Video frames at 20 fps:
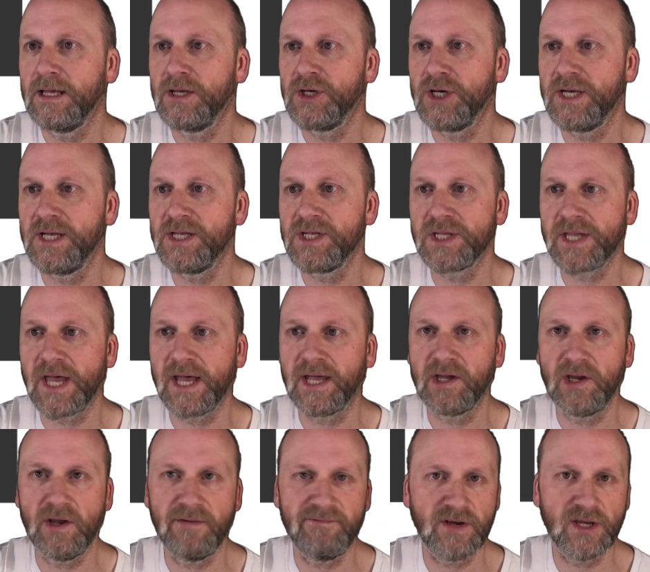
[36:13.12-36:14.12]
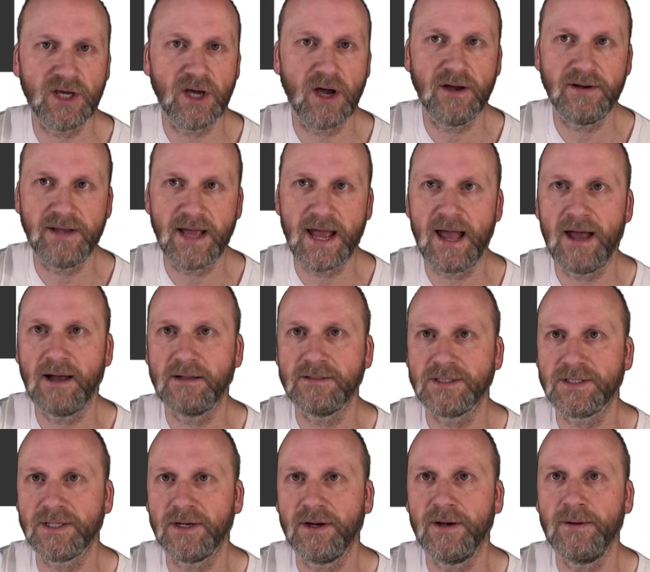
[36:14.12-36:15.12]
she's taken a video down.
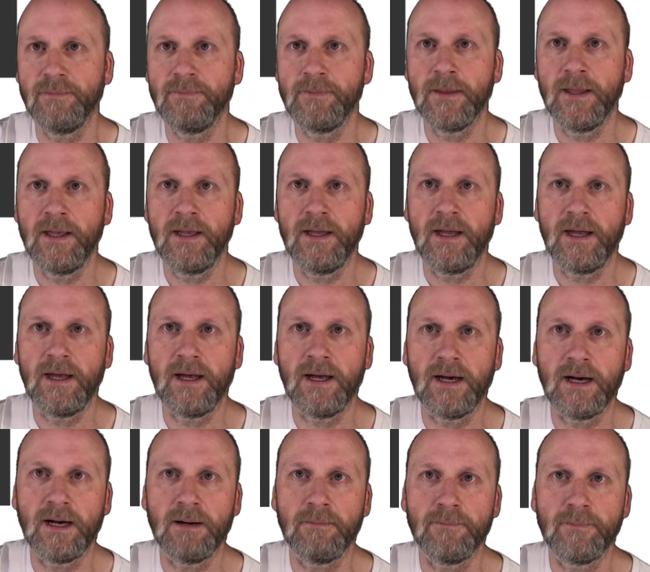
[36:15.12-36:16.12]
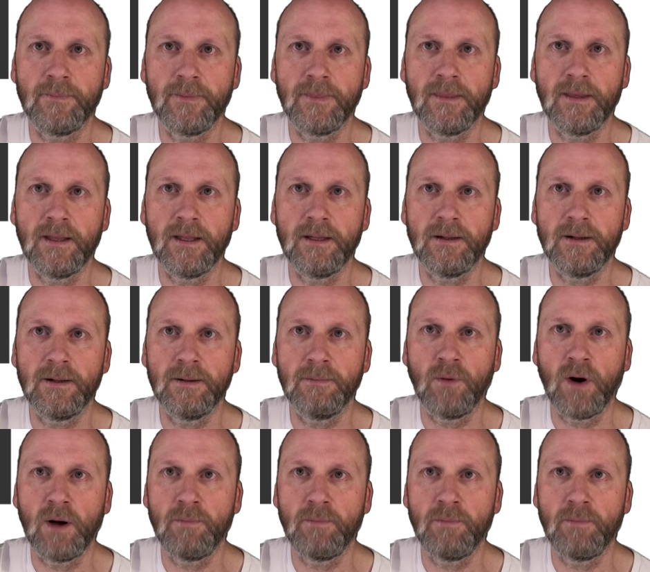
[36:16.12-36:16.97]
So my